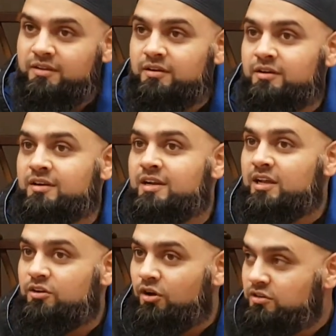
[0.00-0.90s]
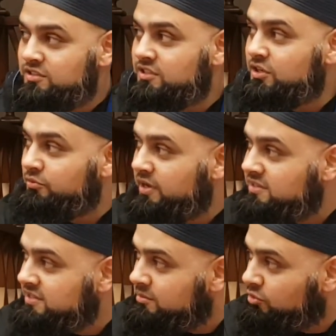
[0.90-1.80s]
that are launching their
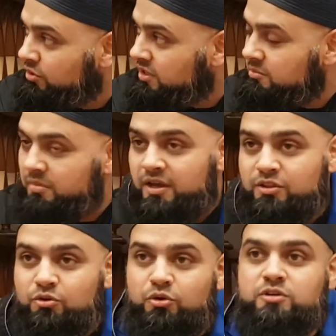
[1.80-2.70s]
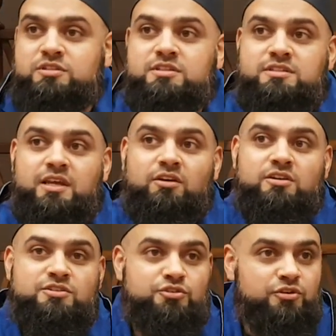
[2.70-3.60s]
raids in the morning, by the horses that
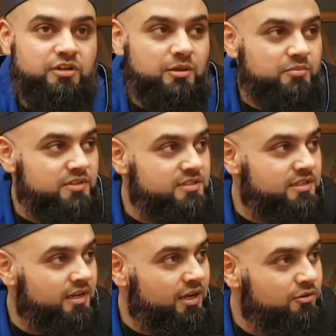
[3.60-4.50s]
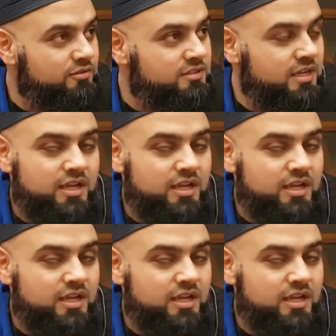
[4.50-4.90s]
are stirring up these clouds,